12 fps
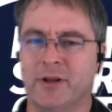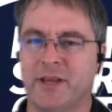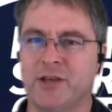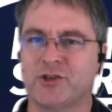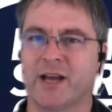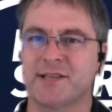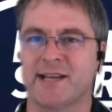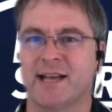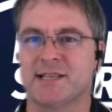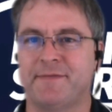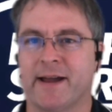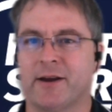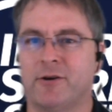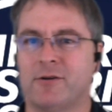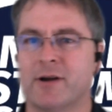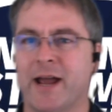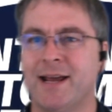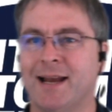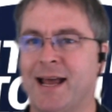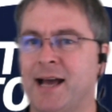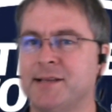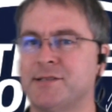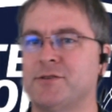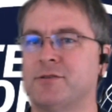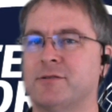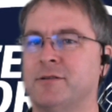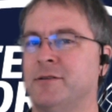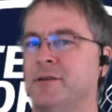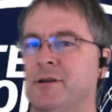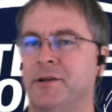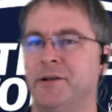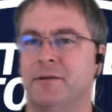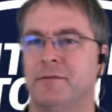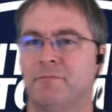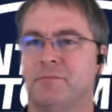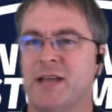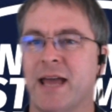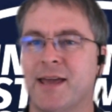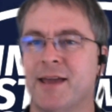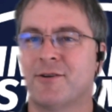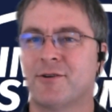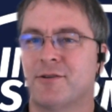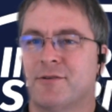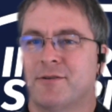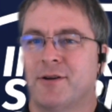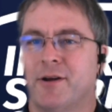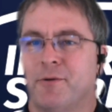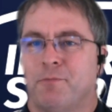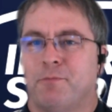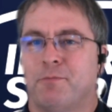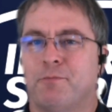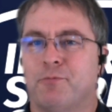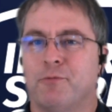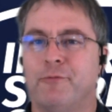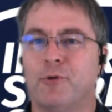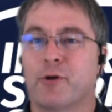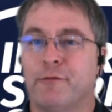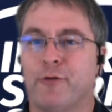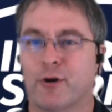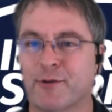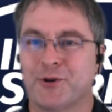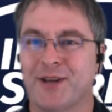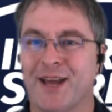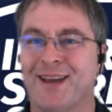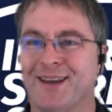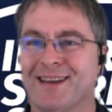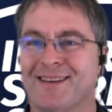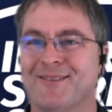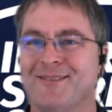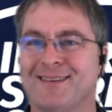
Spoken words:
not teaching at SANSFIRE or any class you're taking or looking forward to take?